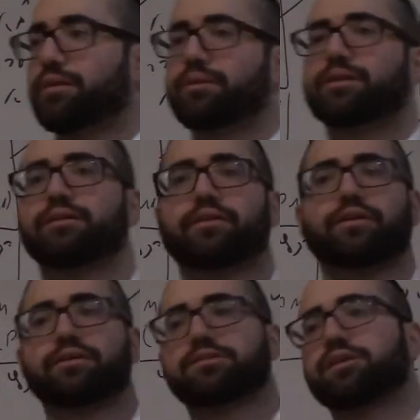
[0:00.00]
I mean clearly
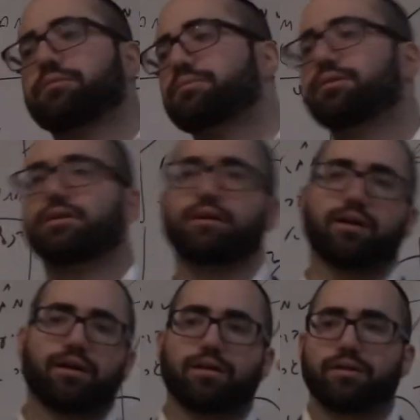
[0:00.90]
there is some
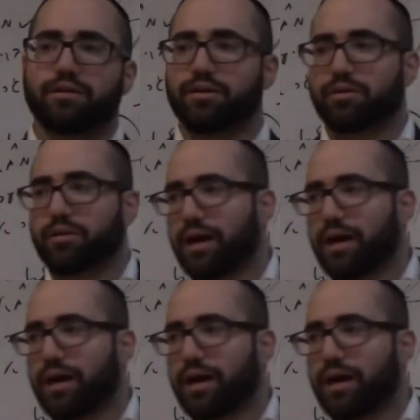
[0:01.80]
you know